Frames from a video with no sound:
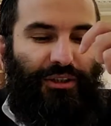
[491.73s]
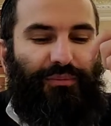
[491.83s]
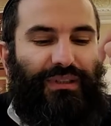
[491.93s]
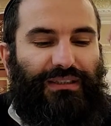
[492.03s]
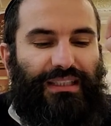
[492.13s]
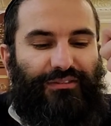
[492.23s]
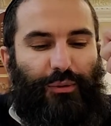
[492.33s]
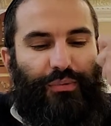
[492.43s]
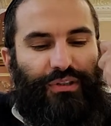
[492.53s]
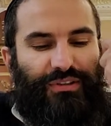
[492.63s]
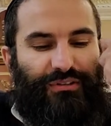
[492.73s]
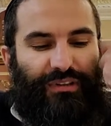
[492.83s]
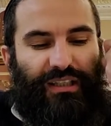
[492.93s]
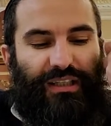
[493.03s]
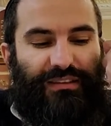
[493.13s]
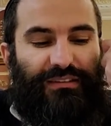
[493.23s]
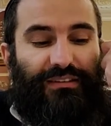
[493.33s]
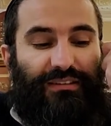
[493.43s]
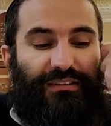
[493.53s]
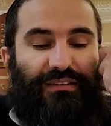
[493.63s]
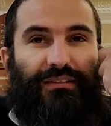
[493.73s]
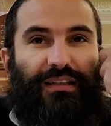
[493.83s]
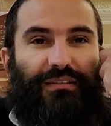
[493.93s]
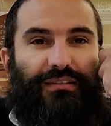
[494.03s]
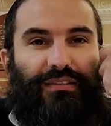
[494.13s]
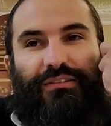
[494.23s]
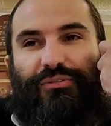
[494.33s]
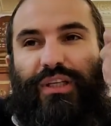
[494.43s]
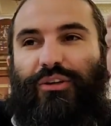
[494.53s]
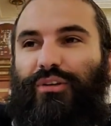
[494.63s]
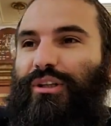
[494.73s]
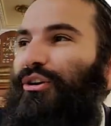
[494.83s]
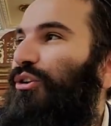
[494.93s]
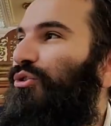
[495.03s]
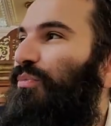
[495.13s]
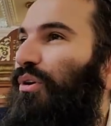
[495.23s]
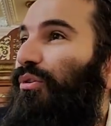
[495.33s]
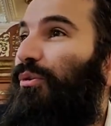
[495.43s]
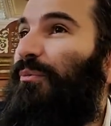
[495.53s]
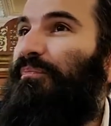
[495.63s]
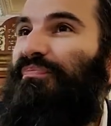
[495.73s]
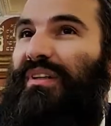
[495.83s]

But he says, if a person realizes that it's really all HaKadosh Baruch Hu,